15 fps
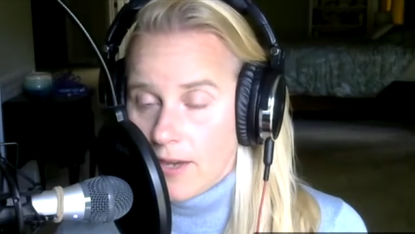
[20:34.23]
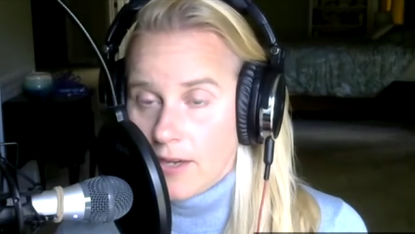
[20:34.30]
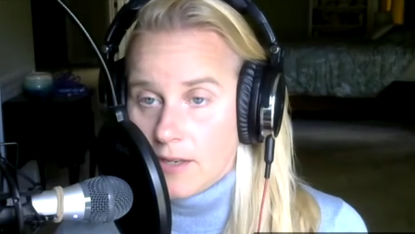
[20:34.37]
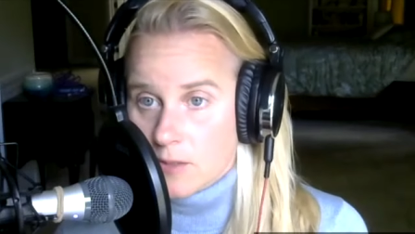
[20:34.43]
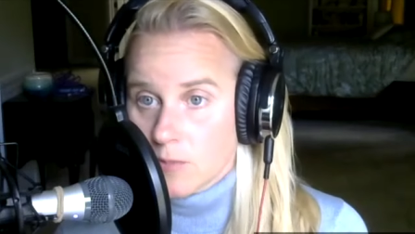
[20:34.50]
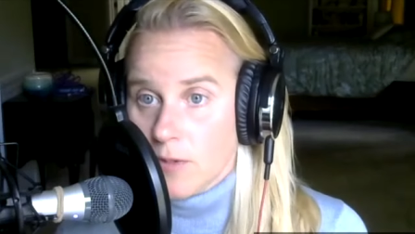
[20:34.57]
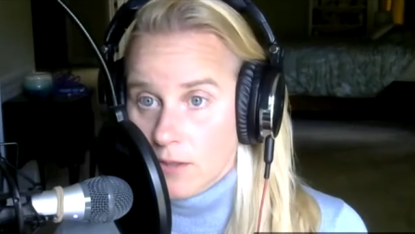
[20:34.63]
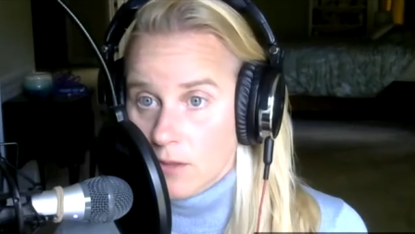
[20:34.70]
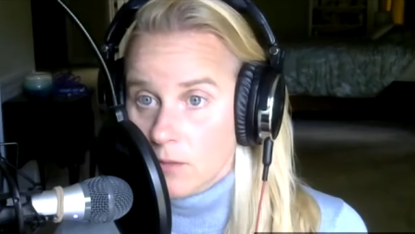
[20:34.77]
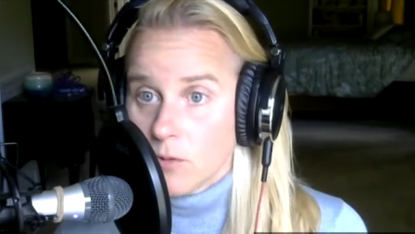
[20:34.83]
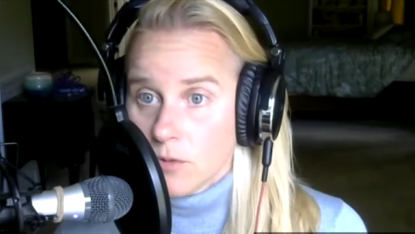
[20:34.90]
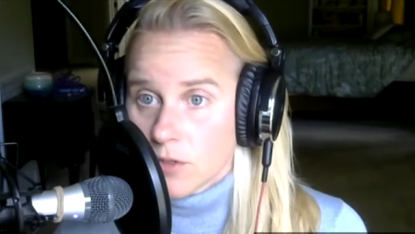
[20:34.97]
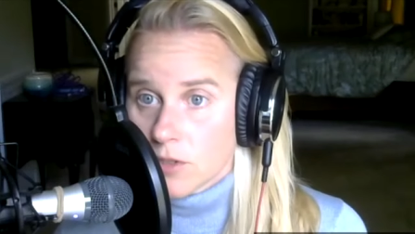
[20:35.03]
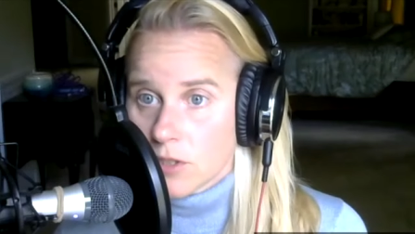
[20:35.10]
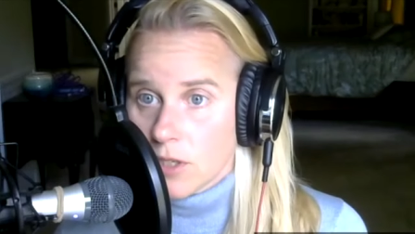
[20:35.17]
explain mm-hmm. the
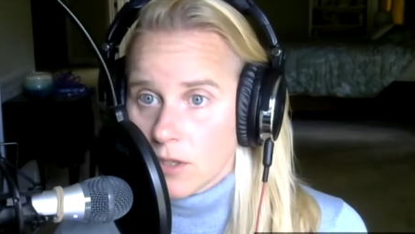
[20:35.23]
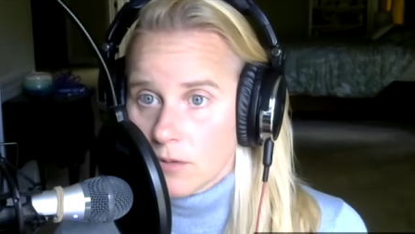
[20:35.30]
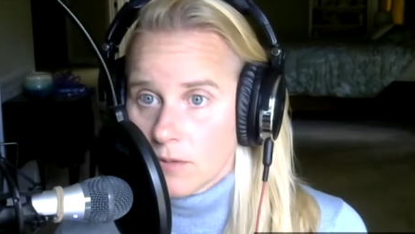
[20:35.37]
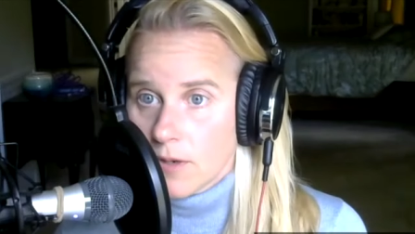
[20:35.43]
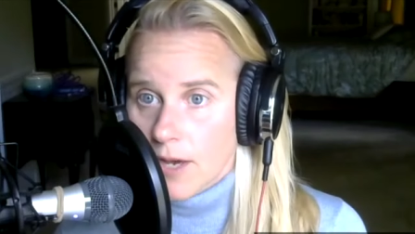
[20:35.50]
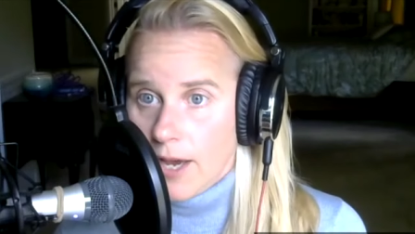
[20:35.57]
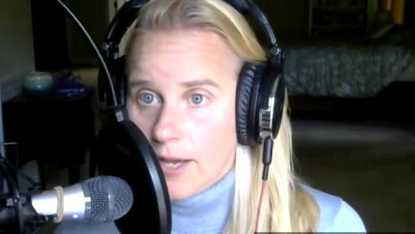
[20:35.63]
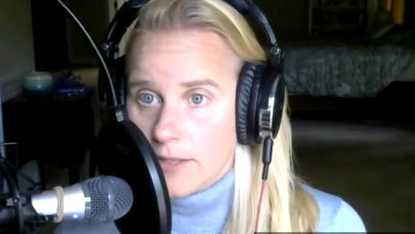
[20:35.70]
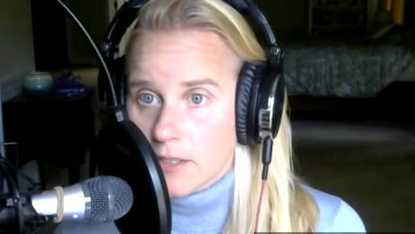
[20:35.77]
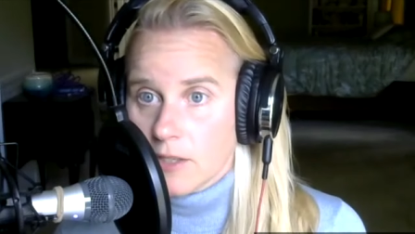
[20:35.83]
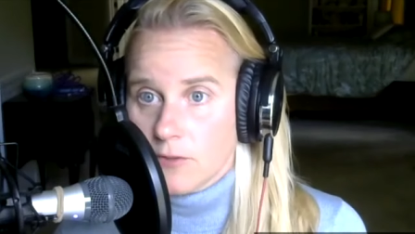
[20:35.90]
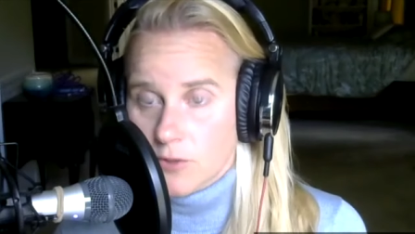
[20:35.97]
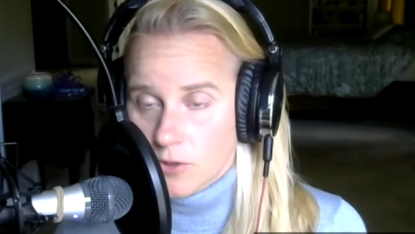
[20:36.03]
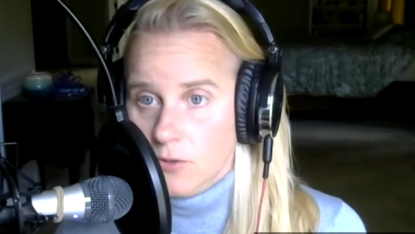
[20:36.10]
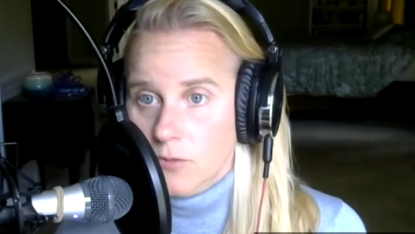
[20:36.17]
rules to you. And yes.
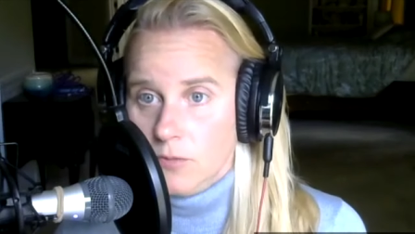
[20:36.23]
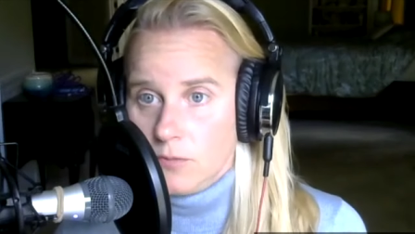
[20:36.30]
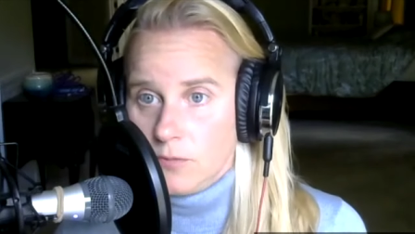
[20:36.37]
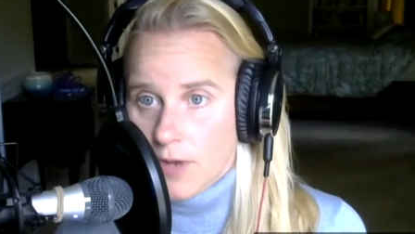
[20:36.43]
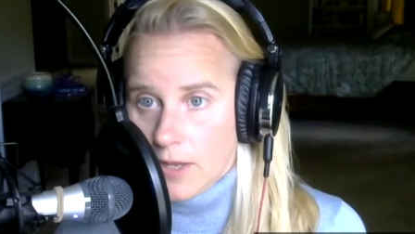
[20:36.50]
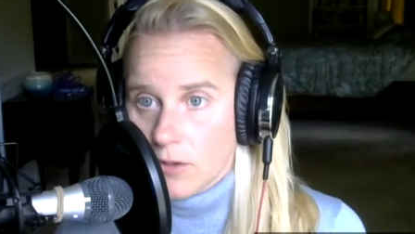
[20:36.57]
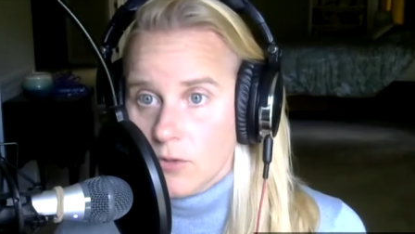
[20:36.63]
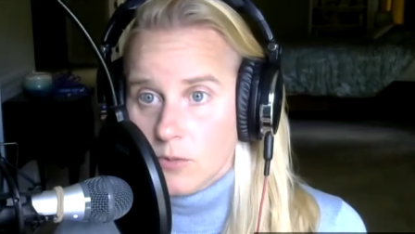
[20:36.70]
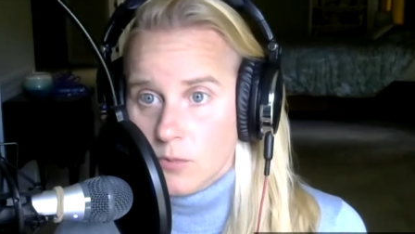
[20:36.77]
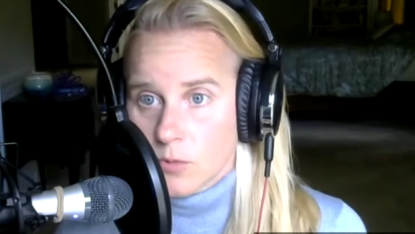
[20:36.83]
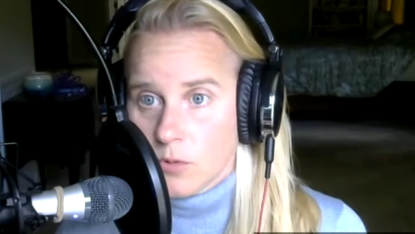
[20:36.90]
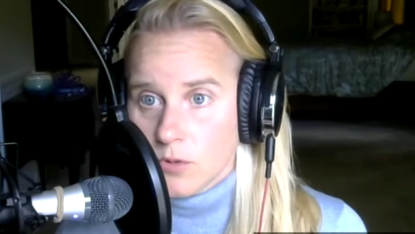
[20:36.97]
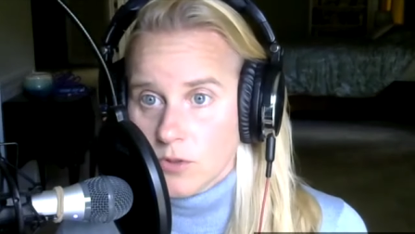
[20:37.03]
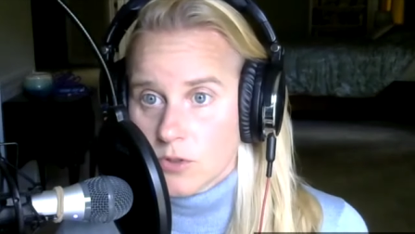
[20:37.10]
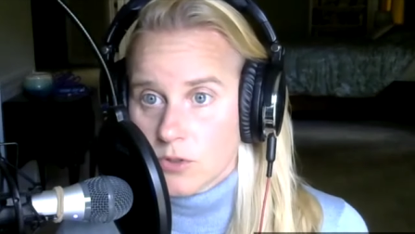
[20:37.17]
if you follow the
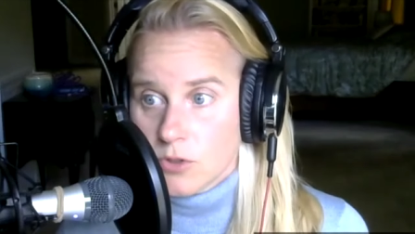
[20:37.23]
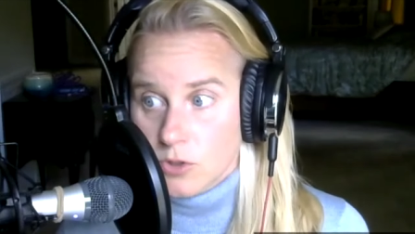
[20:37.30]
rules,